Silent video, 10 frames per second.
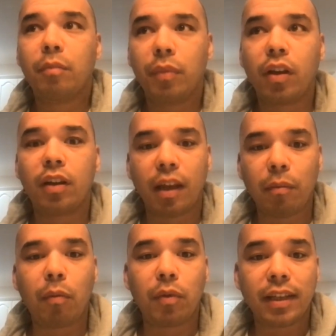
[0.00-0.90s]
because I
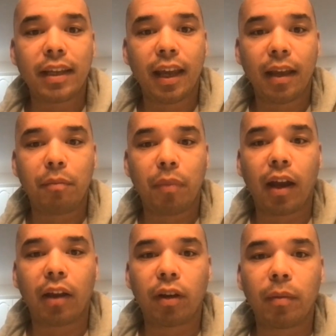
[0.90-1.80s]
remember as a kid
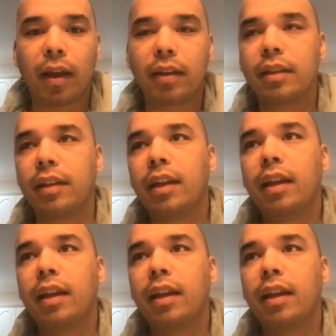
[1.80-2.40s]
buying Ring Magazine.